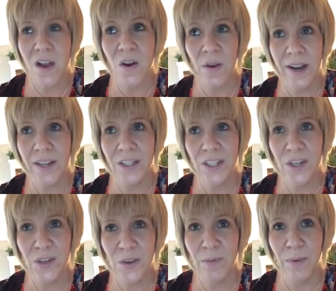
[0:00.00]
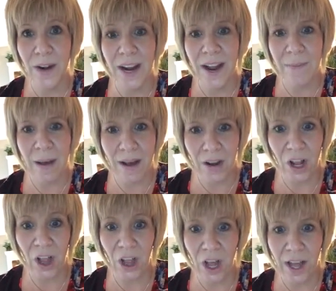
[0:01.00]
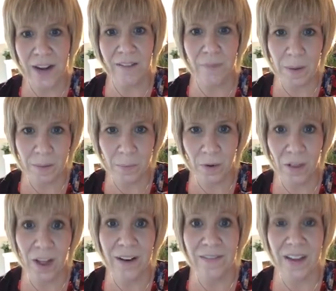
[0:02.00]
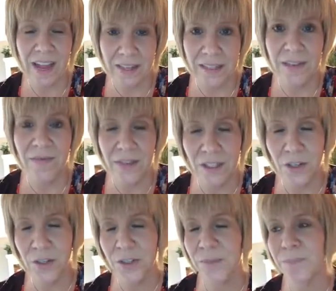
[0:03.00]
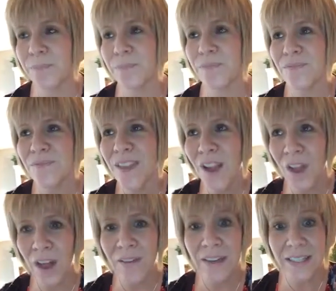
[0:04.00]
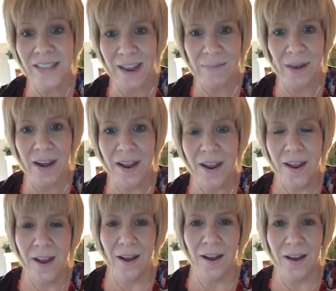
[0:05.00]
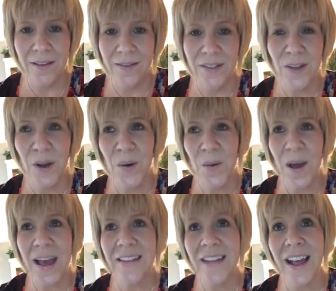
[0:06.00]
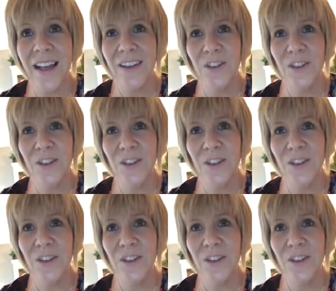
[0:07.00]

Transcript: going to bring about a lot of people, a lot of guests and visitors, a lot of excitement. So as I